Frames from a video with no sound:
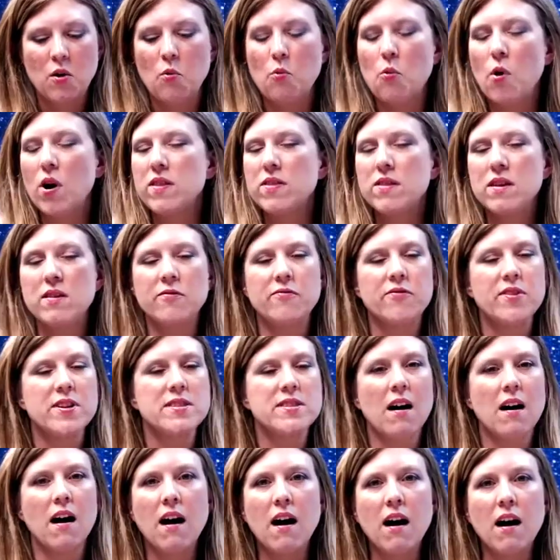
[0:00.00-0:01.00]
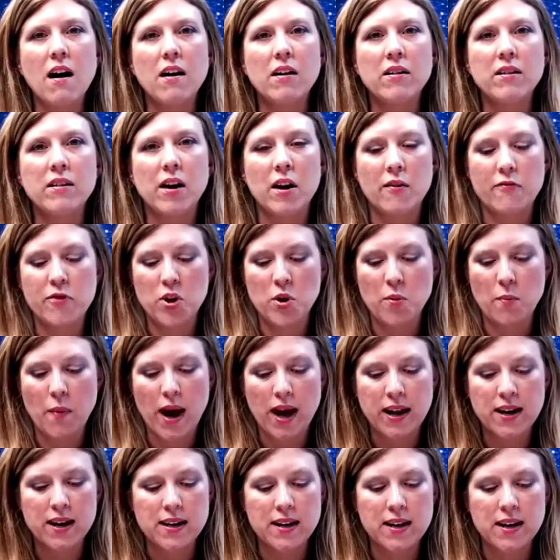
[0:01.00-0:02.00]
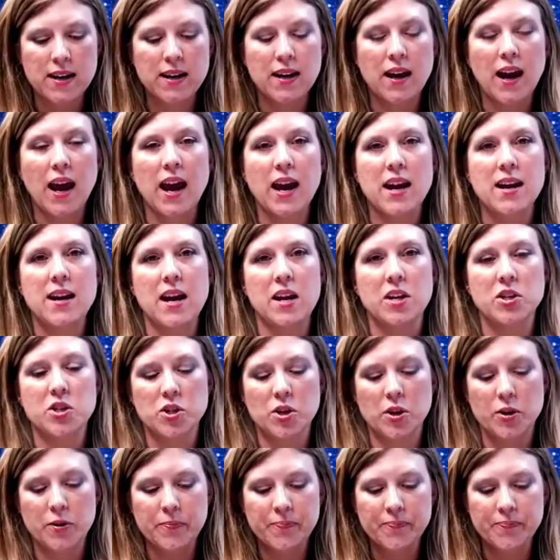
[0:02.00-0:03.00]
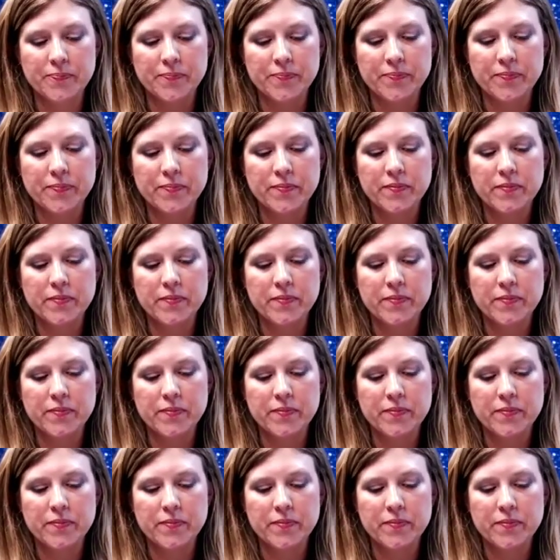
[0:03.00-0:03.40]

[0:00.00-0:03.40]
one that fits all of humanity and nature.